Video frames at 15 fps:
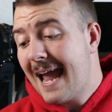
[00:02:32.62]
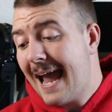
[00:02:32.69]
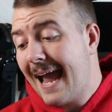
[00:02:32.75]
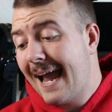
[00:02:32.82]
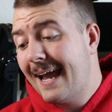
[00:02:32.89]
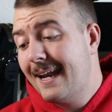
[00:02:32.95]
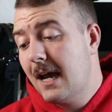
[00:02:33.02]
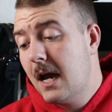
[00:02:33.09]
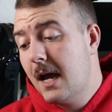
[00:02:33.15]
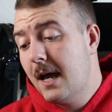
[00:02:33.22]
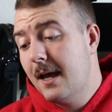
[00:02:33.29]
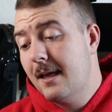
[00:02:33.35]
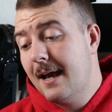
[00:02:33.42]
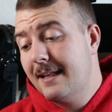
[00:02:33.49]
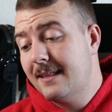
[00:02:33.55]

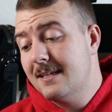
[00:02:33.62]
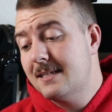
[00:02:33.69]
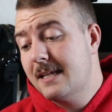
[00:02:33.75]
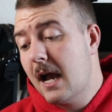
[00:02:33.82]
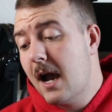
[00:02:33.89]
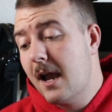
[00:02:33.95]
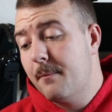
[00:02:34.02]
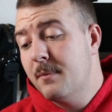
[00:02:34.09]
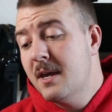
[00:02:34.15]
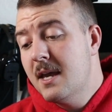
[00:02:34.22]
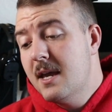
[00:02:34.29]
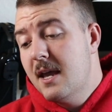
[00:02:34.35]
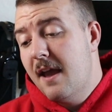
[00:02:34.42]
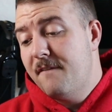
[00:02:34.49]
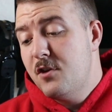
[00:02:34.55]
at this time.
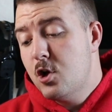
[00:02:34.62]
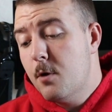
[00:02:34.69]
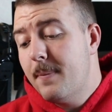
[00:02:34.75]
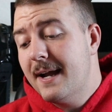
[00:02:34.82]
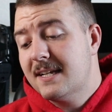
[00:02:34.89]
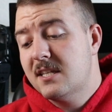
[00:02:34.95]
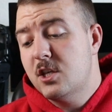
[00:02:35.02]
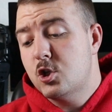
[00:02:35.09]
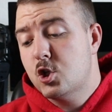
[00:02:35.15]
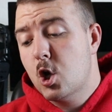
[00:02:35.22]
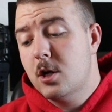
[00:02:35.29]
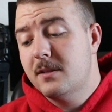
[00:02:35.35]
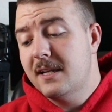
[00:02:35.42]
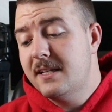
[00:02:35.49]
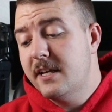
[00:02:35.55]
If you go back to the
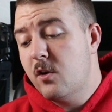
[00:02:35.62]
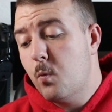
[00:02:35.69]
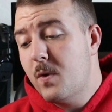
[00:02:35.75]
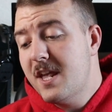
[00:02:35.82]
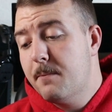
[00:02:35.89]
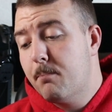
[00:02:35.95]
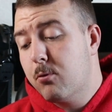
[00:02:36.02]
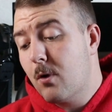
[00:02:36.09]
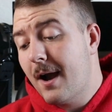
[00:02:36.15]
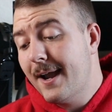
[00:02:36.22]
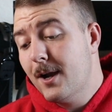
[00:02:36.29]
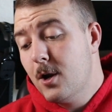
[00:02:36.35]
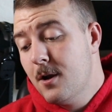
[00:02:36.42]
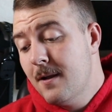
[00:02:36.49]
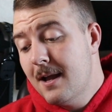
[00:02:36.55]
chart they did a week
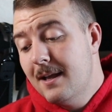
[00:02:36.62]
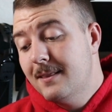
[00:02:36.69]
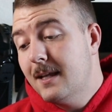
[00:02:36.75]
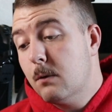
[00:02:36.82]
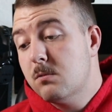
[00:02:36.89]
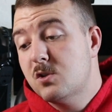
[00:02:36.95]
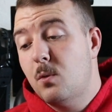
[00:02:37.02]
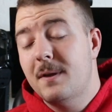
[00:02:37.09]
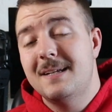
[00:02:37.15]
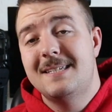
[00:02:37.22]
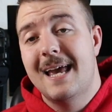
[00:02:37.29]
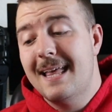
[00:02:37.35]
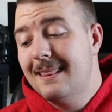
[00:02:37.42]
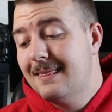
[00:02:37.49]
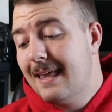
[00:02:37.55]
prior, there was only
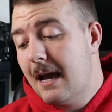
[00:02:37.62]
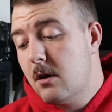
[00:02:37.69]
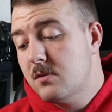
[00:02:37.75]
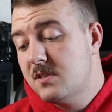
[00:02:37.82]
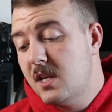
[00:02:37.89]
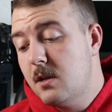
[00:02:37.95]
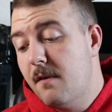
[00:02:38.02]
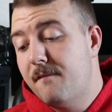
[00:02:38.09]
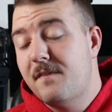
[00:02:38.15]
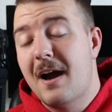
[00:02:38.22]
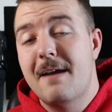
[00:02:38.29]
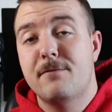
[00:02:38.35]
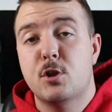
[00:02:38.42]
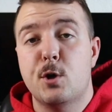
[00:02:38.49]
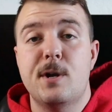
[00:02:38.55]

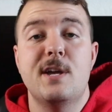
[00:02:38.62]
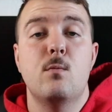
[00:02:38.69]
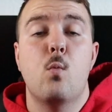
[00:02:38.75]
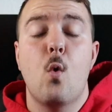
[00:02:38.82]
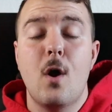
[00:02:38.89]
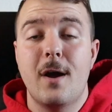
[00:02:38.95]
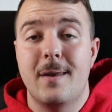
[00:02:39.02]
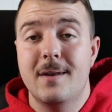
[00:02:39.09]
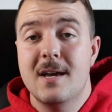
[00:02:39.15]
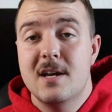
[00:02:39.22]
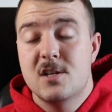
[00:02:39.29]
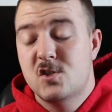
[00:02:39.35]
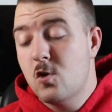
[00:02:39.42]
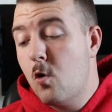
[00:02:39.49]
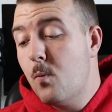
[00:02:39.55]
10,531.
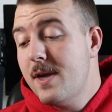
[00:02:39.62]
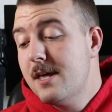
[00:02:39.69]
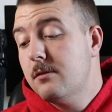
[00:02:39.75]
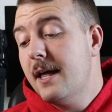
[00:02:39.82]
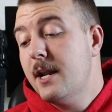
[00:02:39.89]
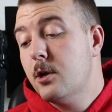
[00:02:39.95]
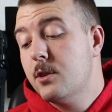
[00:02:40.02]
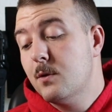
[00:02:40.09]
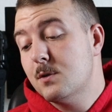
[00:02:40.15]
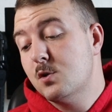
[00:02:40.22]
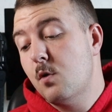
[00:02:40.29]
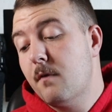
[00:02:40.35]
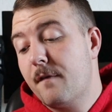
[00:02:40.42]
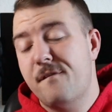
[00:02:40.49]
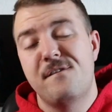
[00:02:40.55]
So a week later, there was
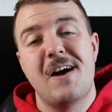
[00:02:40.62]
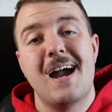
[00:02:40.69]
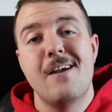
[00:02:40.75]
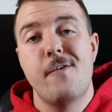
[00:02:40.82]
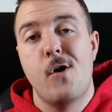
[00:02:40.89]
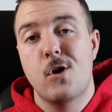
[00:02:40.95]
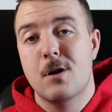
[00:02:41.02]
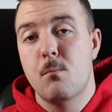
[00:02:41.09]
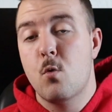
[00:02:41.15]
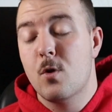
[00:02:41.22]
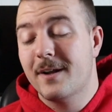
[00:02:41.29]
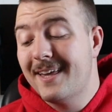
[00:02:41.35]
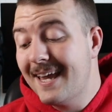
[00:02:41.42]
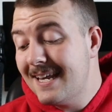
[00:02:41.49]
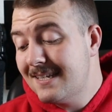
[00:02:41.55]
over 500
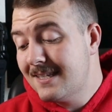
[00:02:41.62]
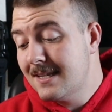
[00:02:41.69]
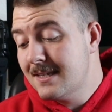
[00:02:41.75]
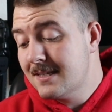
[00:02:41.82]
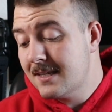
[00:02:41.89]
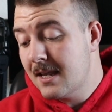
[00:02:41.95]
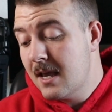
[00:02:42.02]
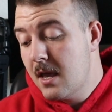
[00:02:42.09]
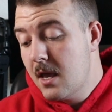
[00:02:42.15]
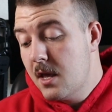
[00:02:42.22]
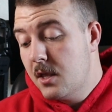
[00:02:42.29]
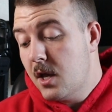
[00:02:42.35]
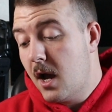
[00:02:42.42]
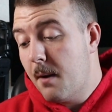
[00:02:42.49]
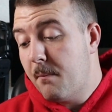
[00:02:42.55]
more cases.
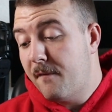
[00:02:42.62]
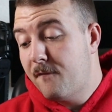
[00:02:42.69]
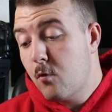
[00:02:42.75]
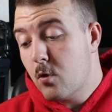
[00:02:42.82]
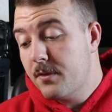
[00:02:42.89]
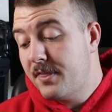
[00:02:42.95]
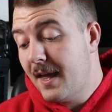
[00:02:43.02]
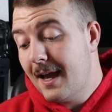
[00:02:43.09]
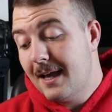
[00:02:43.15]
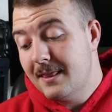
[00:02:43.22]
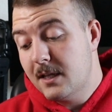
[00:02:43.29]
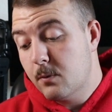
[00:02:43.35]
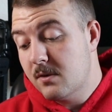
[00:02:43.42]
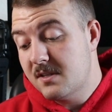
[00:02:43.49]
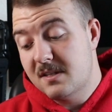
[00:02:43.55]
Before that,
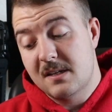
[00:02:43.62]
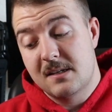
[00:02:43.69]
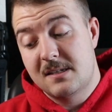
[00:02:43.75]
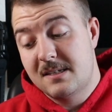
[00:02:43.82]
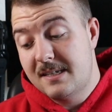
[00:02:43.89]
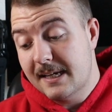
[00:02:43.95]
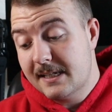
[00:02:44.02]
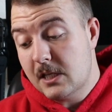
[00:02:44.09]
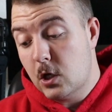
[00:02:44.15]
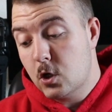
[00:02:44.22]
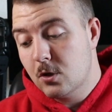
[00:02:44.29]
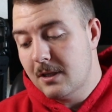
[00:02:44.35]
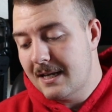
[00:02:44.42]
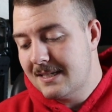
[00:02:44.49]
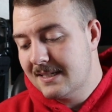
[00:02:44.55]
there was
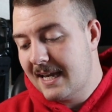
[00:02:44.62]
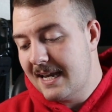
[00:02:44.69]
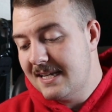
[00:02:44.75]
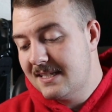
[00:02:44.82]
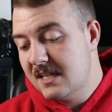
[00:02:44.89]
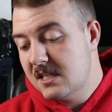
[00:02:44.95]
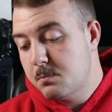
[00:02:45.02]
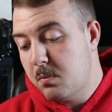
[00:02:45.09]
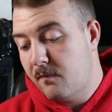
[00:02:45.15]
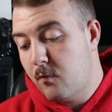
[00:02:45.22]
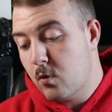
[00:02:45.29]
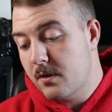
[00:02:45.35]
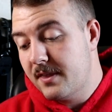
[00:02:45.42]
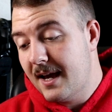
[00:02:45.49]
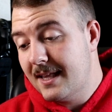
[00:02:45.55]
600 less cases.
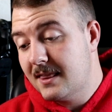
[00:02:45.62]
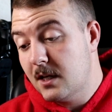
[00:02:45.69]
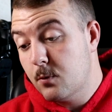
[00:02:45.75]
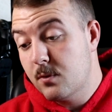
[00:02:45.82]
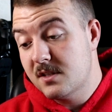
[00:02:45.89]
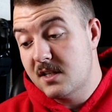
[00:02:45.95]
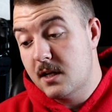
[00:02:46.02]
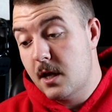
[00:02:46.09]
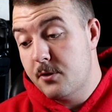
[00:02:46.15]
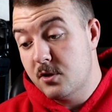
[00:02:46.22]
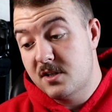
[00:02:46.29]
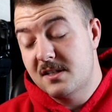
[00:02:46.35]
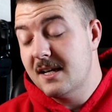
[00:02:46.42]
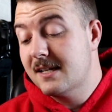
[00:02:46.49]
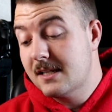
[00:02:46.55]
Before that, there was another
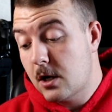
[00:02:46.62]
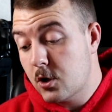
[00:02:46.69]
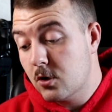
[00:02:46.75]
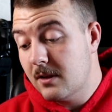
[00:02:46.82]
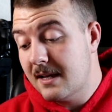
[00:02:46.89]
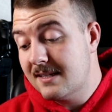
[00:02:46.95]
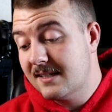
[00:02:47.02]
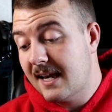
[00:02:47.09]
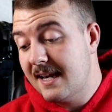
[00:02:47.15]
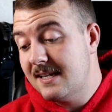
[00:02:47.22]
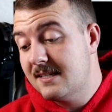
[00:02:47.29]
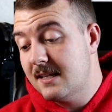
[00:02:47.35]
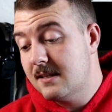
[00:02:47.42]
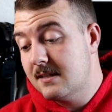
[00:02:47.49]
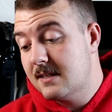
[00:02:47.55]
600 less
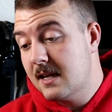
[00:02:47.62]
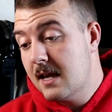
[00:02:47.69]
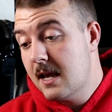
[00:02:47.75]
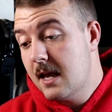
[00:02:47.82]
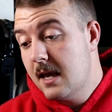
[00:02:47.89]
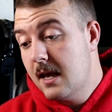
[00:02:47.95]
cases,